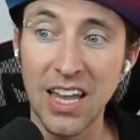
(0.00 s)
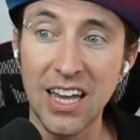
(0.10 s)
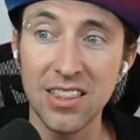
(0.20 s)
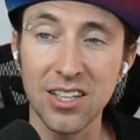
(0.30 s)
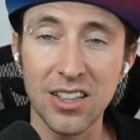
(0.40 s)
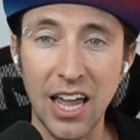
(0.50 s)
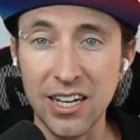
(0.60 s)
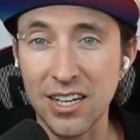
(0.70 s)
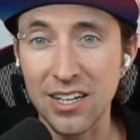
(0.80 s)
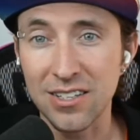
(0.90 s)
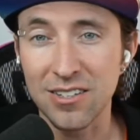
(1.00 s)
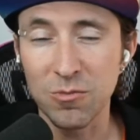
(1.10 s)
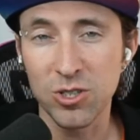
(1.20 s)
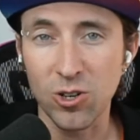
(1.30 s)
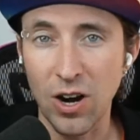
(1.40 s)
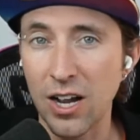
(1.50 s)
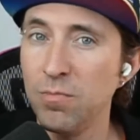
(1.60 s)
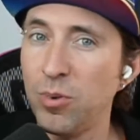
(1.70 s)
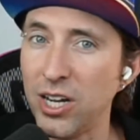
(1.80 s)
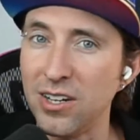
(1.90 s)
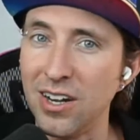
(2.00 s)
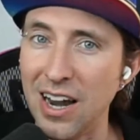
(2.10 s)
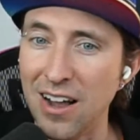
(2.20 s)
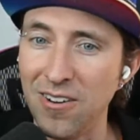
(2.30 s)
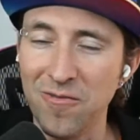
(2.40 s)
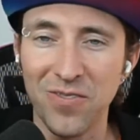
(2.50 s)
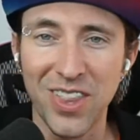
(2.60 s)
Hit the like and subscribe button now.